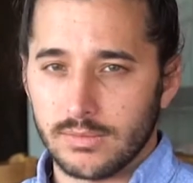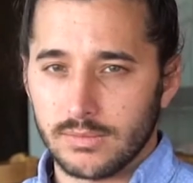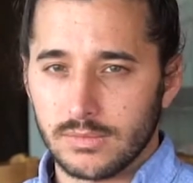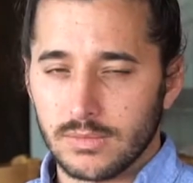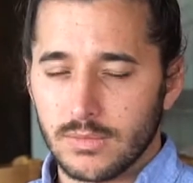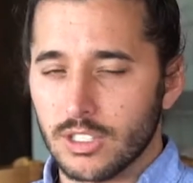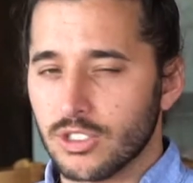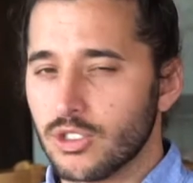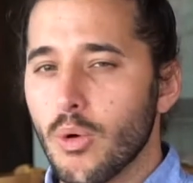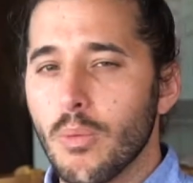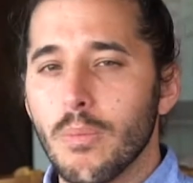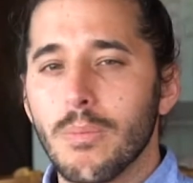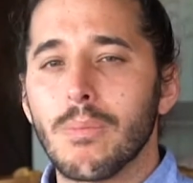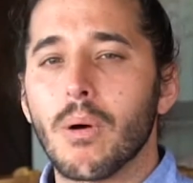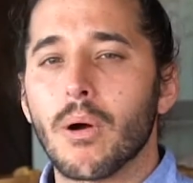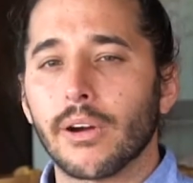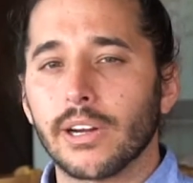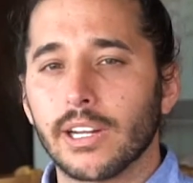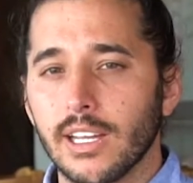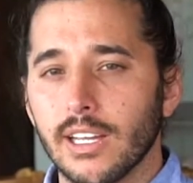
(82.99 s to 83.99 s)
There's no
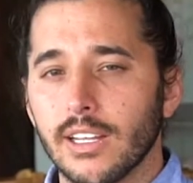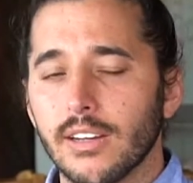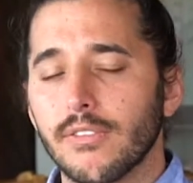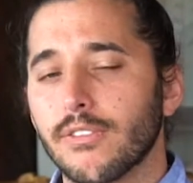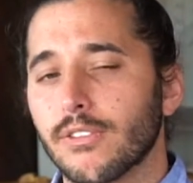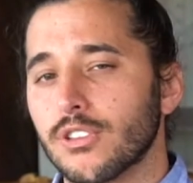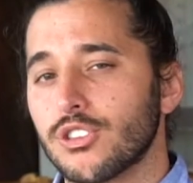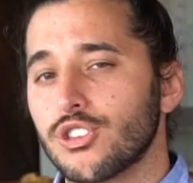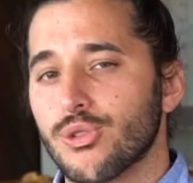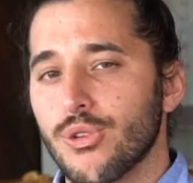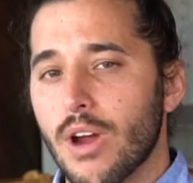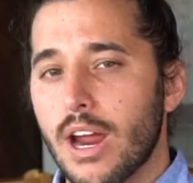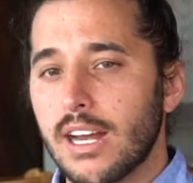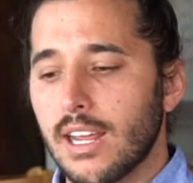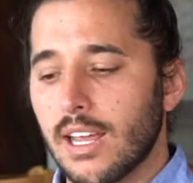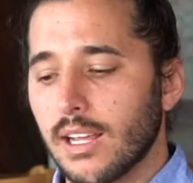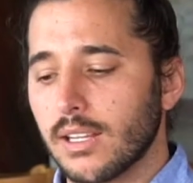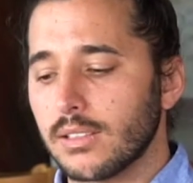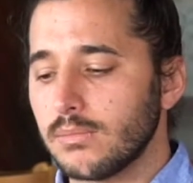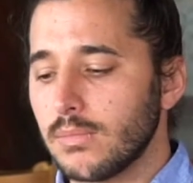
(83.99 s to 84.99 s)
market for
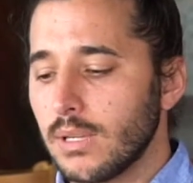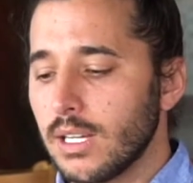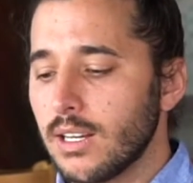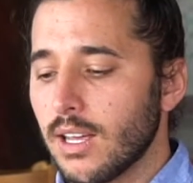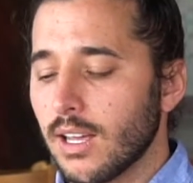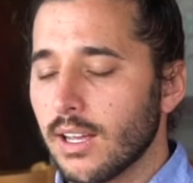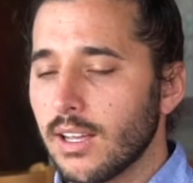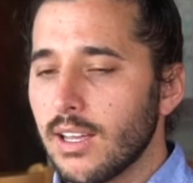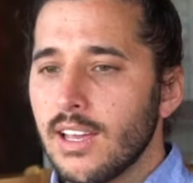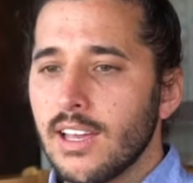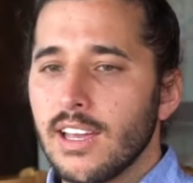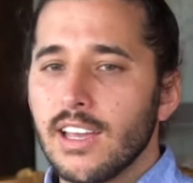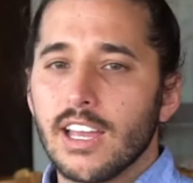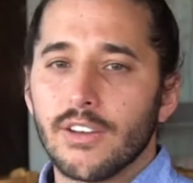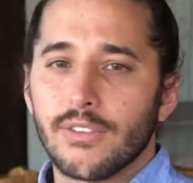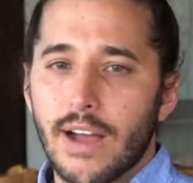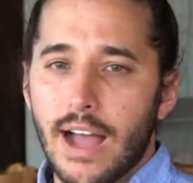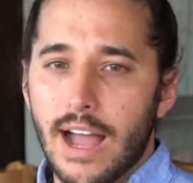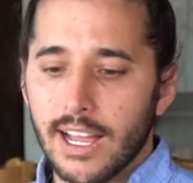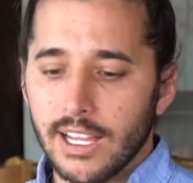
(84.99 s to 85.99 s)
trading, meaning if
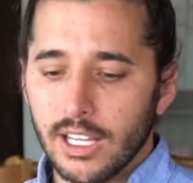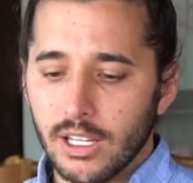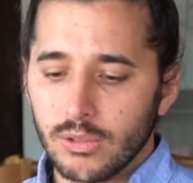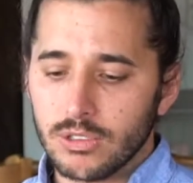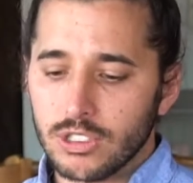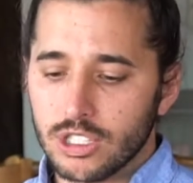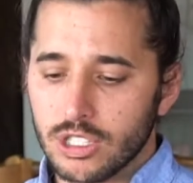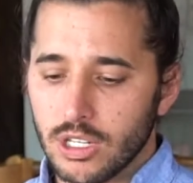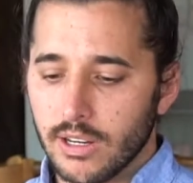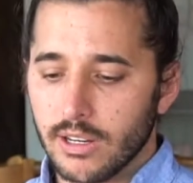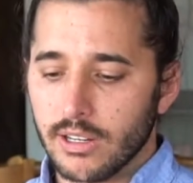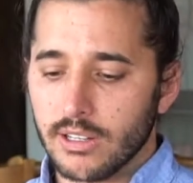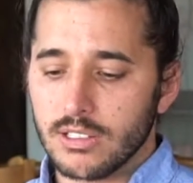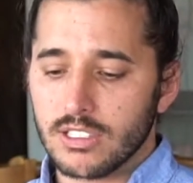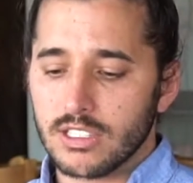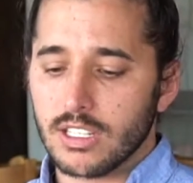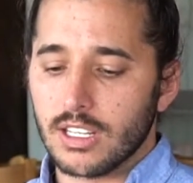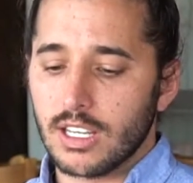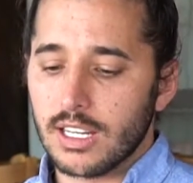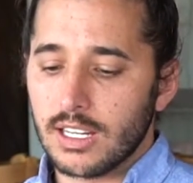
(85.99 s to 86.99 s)
I own
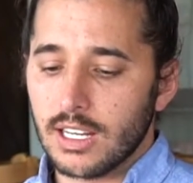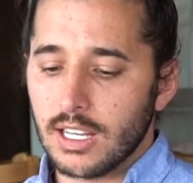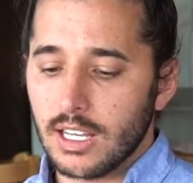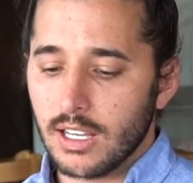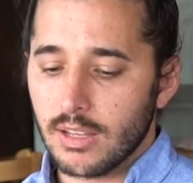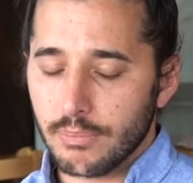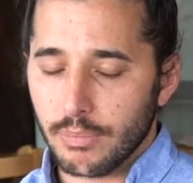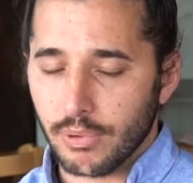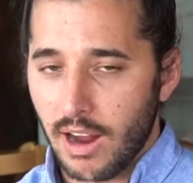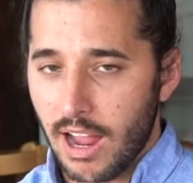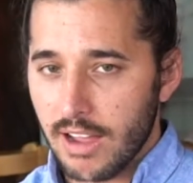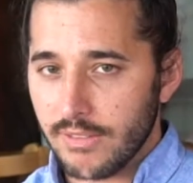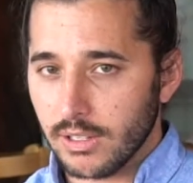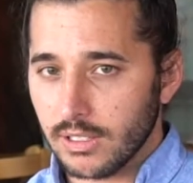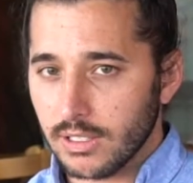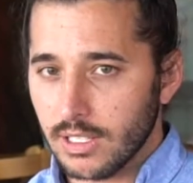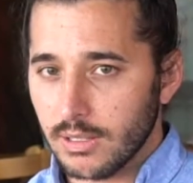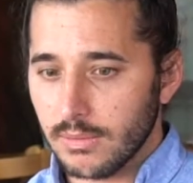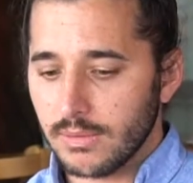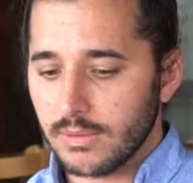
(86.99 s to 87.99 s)
shares in a
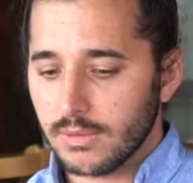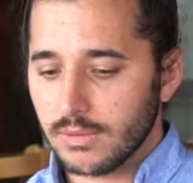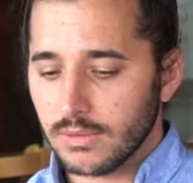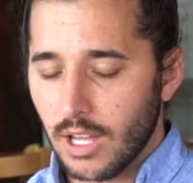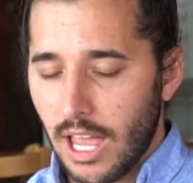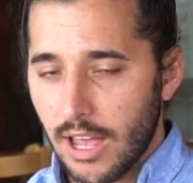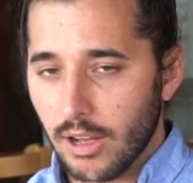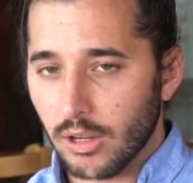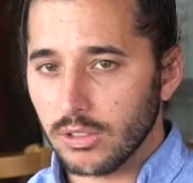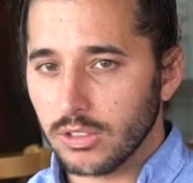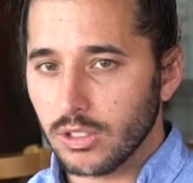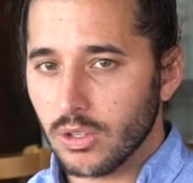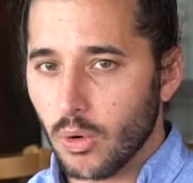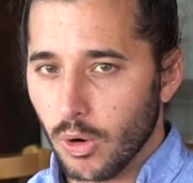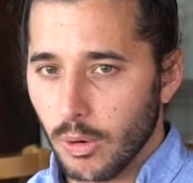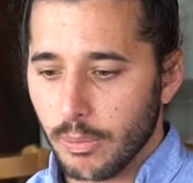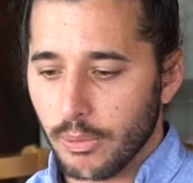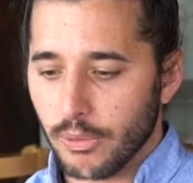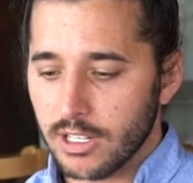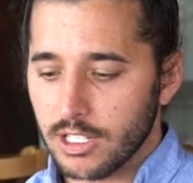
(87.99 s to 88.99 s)
privately held
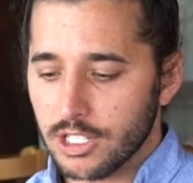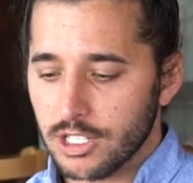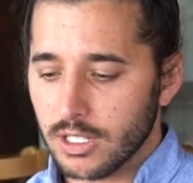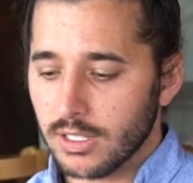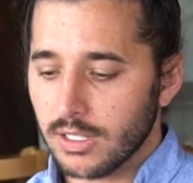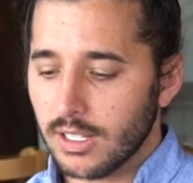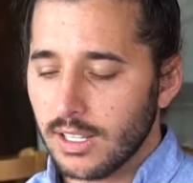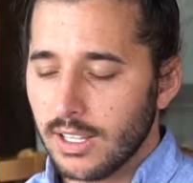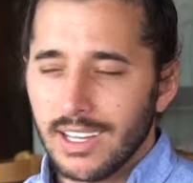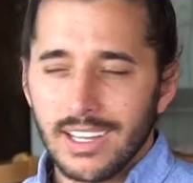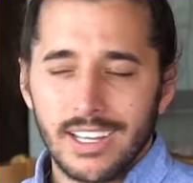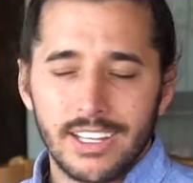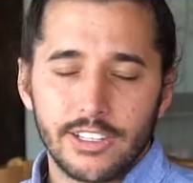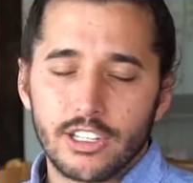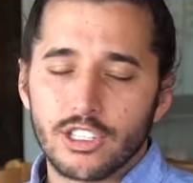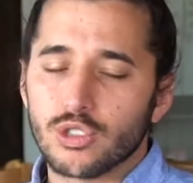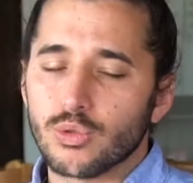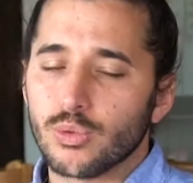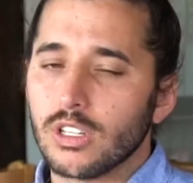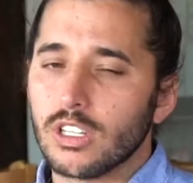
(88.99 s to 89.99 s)
corporation,
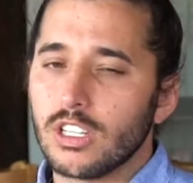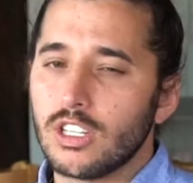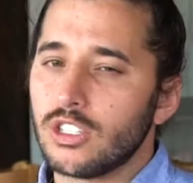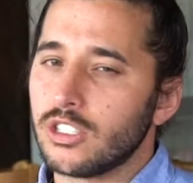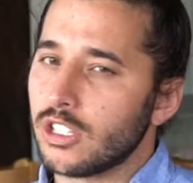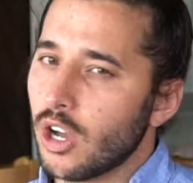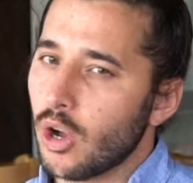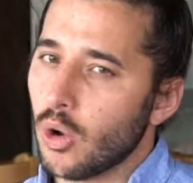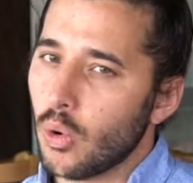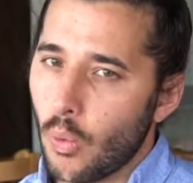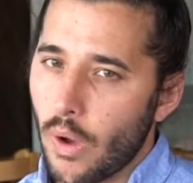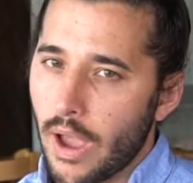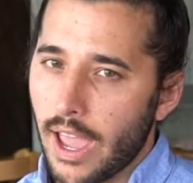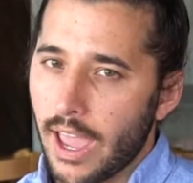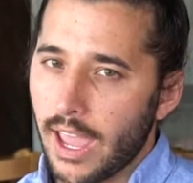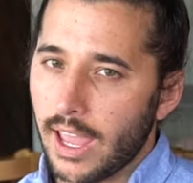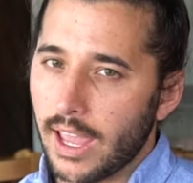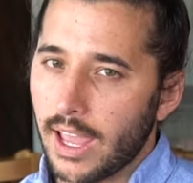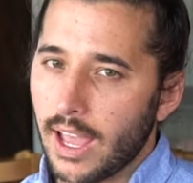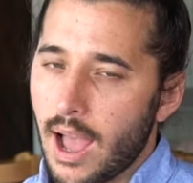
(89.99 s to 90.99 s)
there's really no
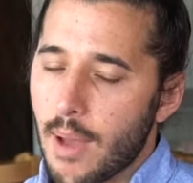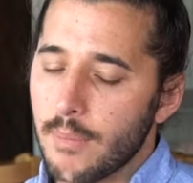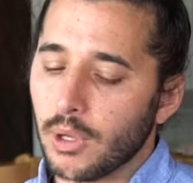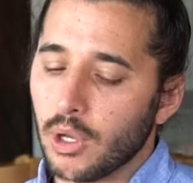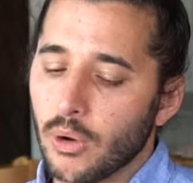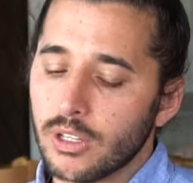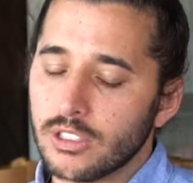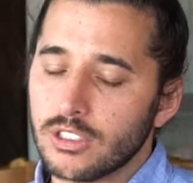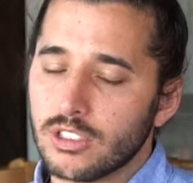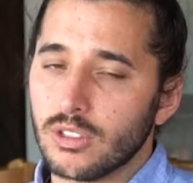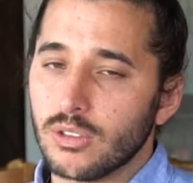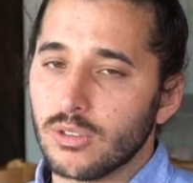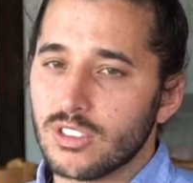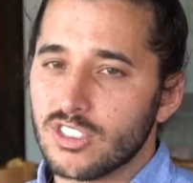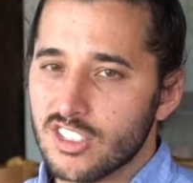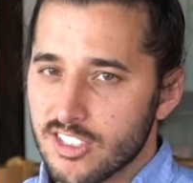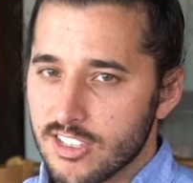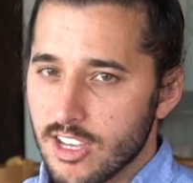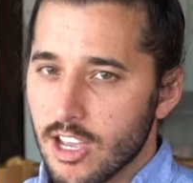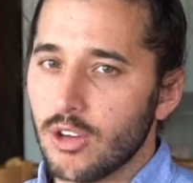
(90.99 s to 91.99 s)
way I'm going to
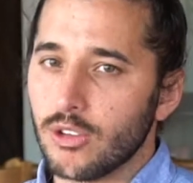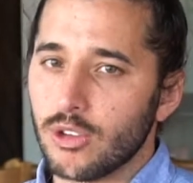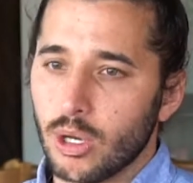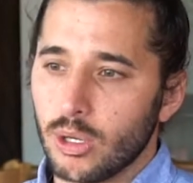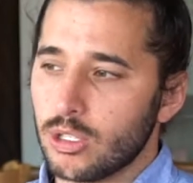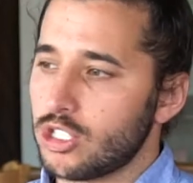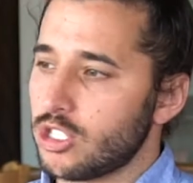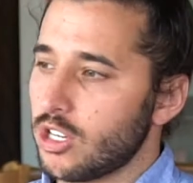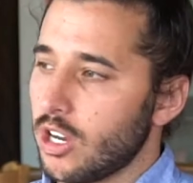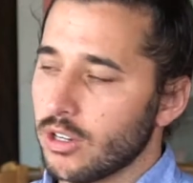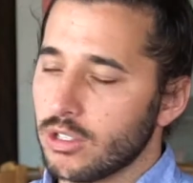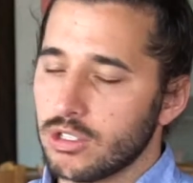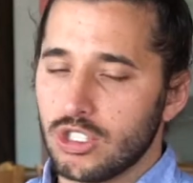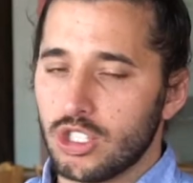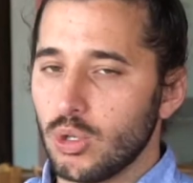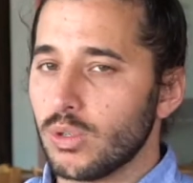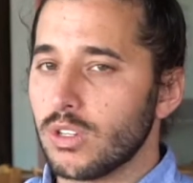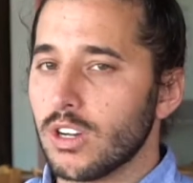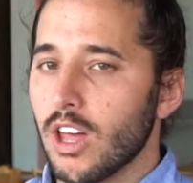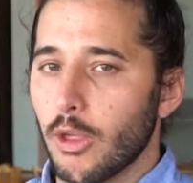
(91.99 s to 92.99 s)
sell those shares
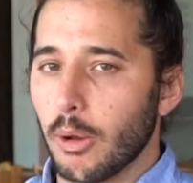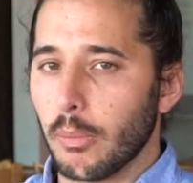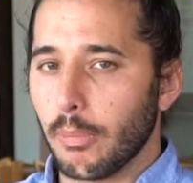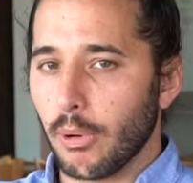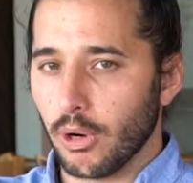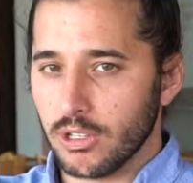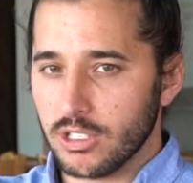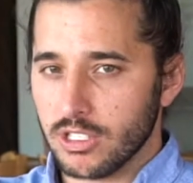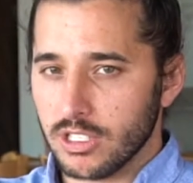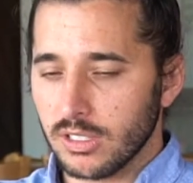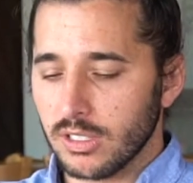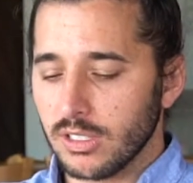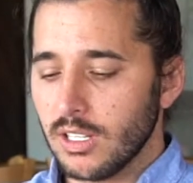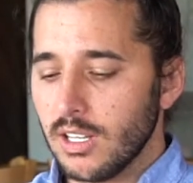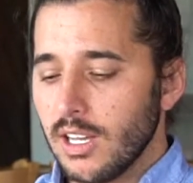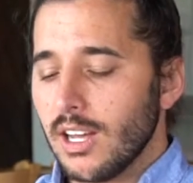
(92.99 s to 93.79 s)
to another person.